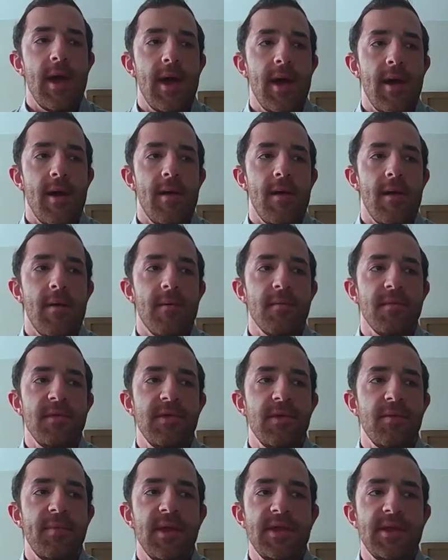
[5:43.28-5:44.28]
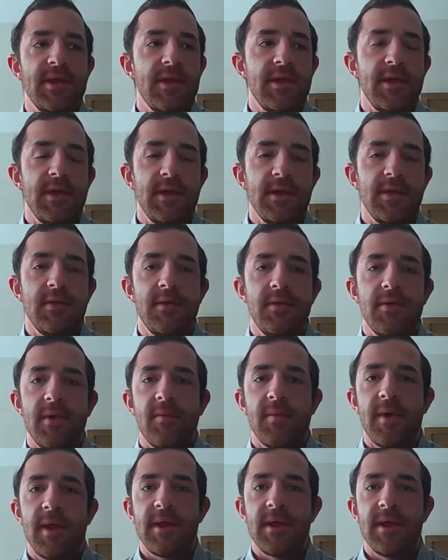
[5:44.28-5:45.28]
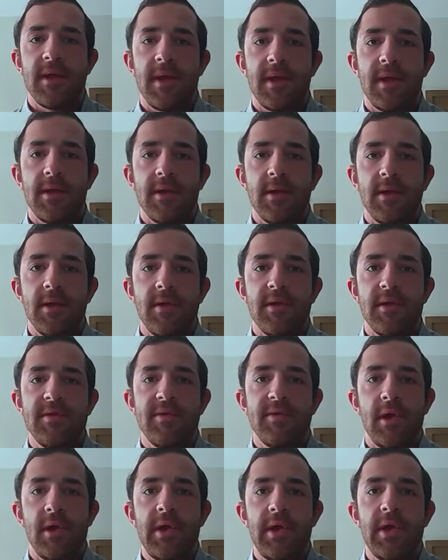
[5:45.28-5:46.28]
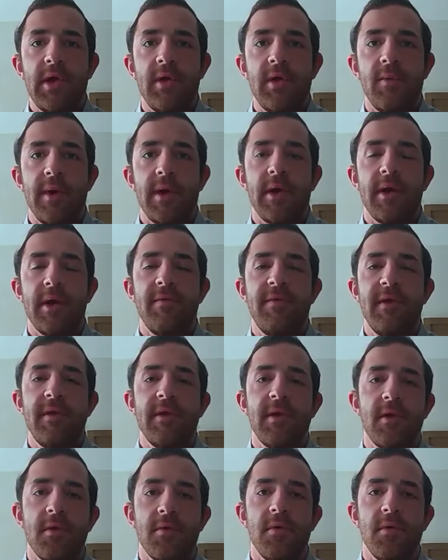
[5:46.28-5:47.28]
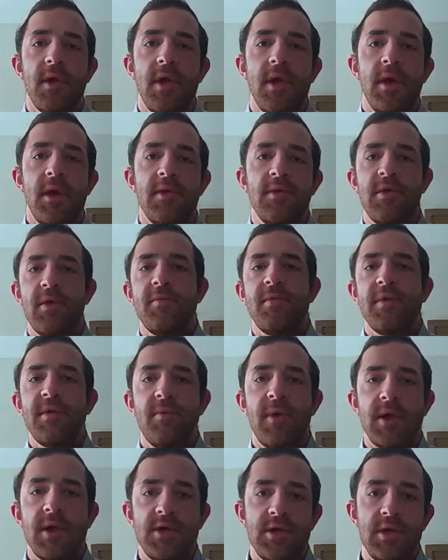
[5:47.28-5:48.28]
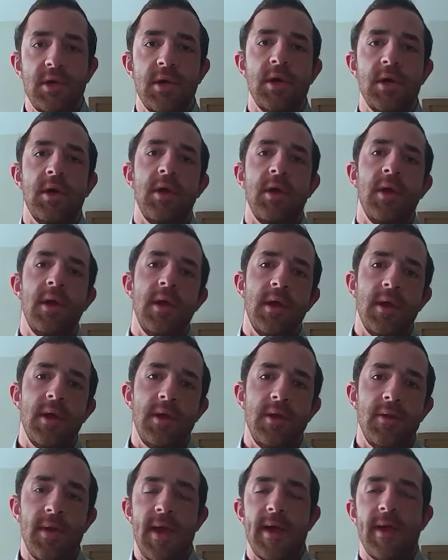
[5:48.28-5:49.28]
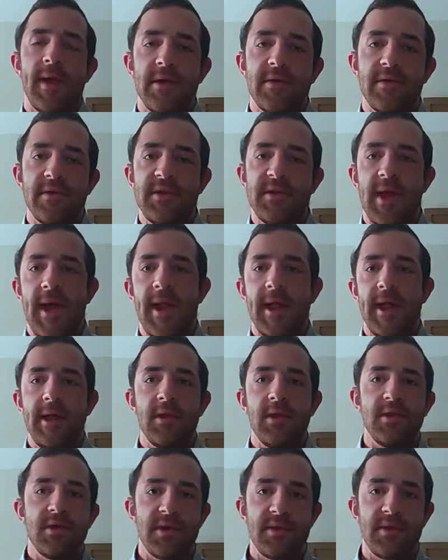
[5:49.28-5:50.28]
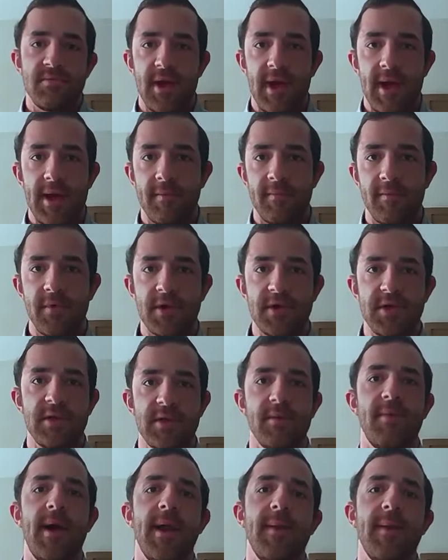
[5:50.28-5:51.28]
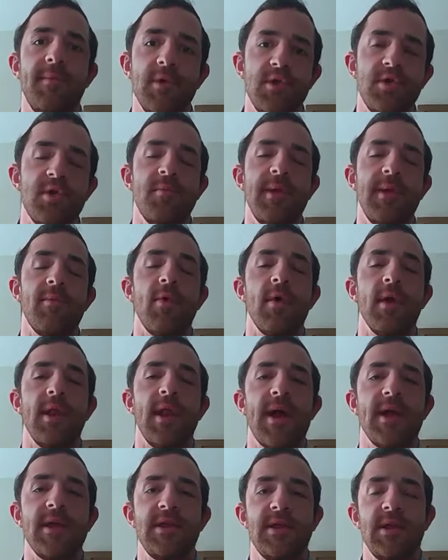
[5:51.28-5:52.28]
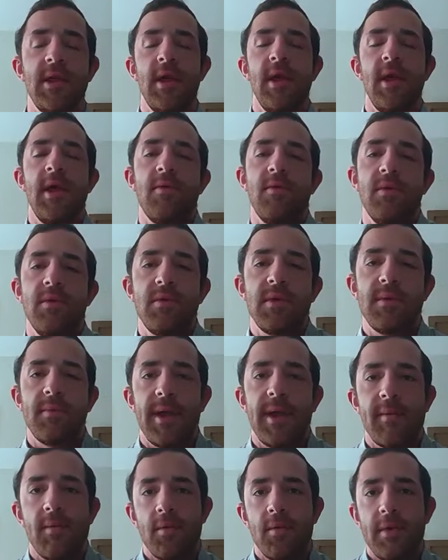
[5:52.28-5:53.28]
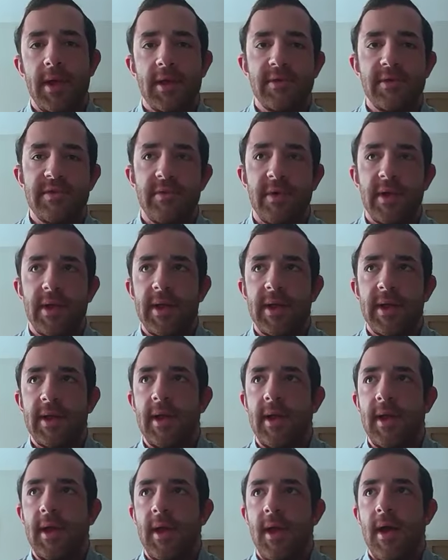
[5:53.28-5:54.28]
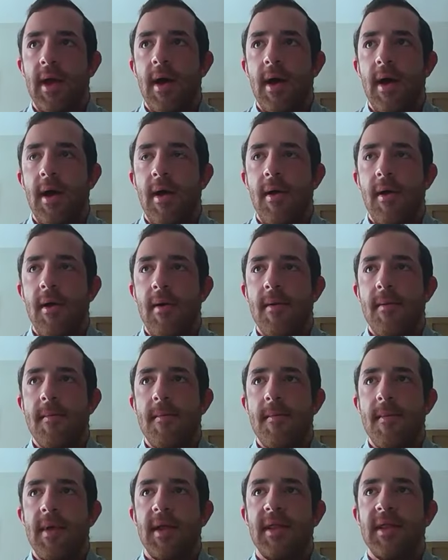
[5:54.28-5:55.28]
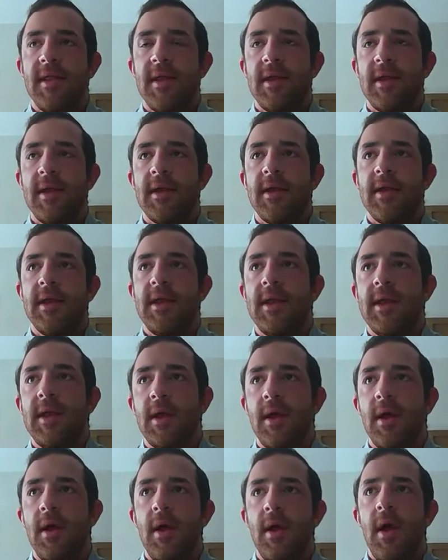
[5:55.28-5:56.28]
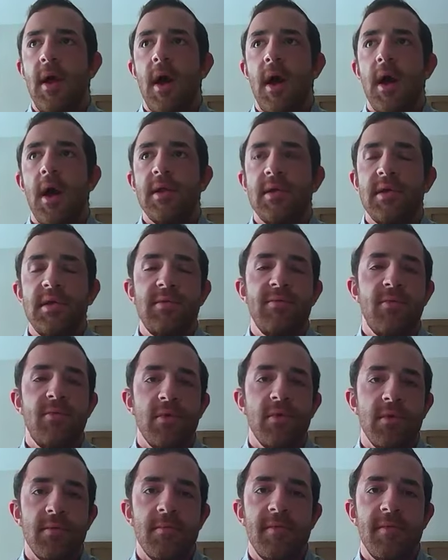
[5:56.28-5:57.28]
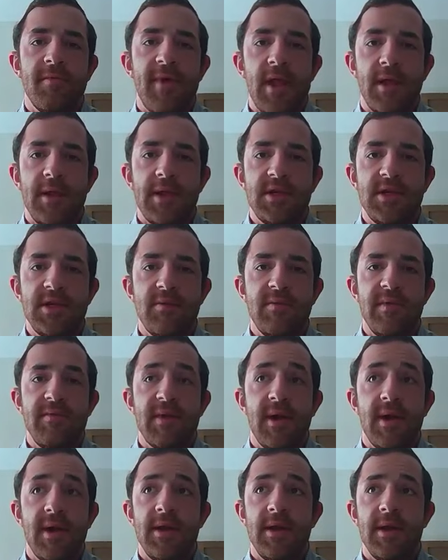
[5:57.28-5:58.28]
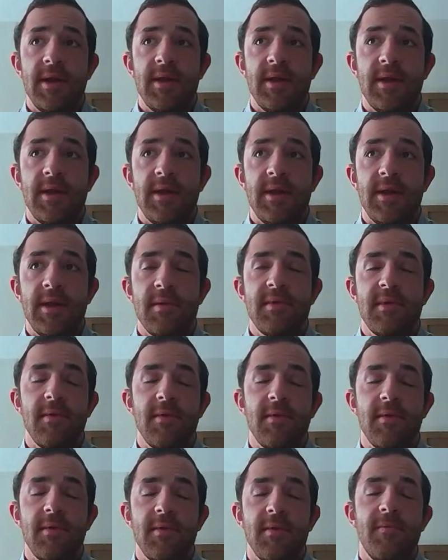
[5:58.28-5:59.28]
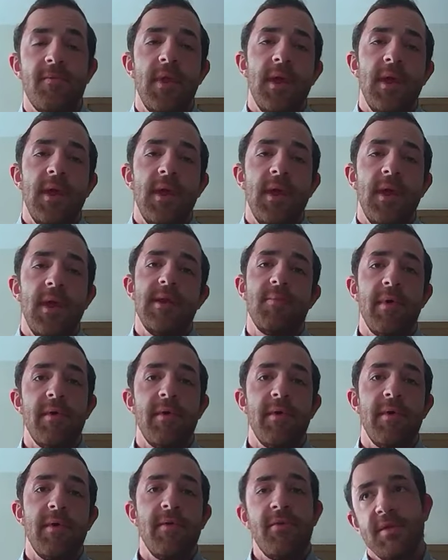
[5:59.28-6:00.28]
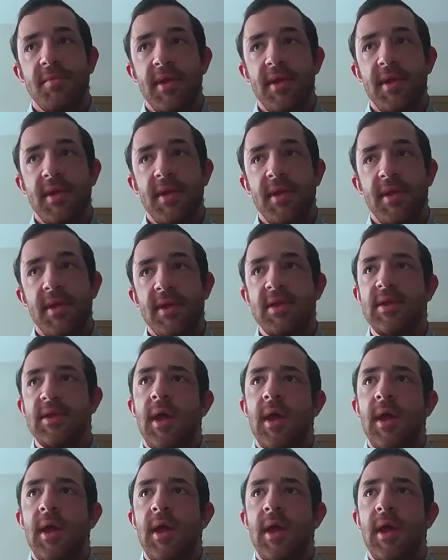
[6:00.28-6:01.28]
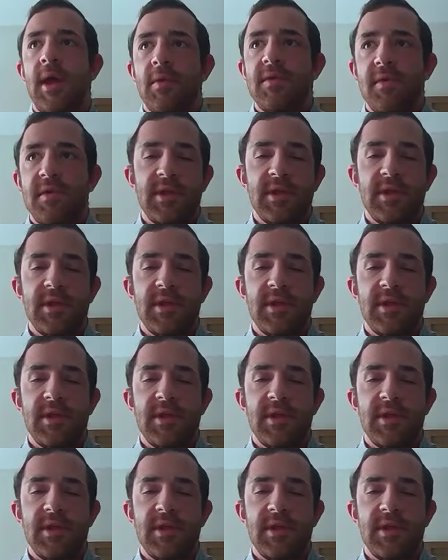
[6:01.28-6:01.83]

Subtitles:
So basically doing what I alluded to earlier, where if you know surface pressure, you add hydrostatic, you just subtract friction in the pipe, you should be more or less with what the bottom hole gauge is reading. And then the others form of validation we've done in terms of the per friction piece was